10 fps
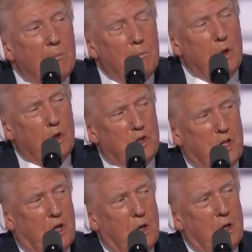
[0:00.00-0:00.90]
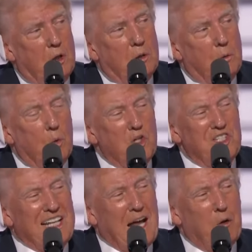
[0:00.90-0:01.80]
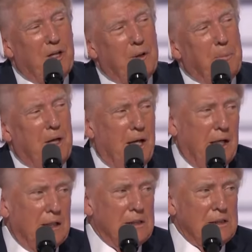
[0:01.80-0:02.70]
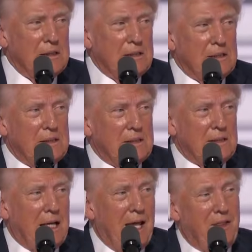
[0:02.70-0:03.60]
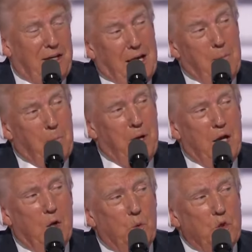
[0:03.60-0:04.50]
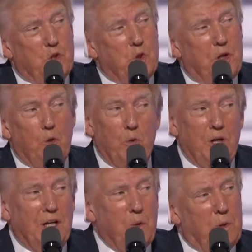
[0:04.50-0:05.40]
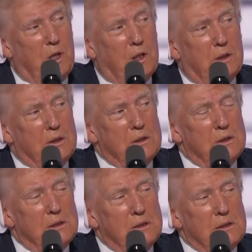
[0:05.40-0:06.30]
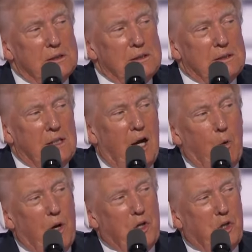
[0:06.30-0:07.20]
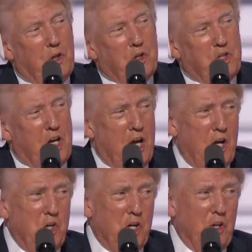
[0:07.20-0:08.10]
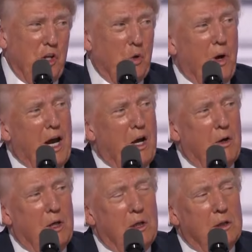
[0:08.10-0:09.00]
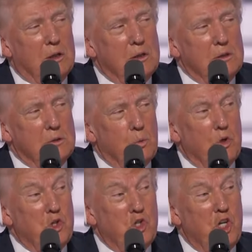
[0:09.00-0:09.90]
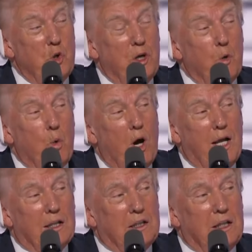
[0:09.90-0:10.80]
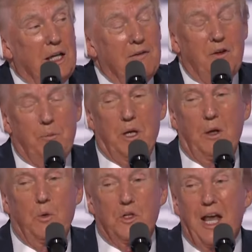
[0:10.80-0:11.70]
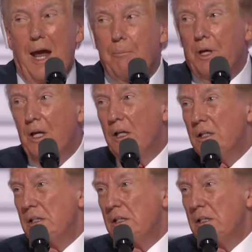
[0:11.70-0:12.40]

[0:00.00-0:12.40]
Music was loudly playing and the campaign was doing really well. I went to the stage, and the crowd was cheering wildly. Everybody was happy.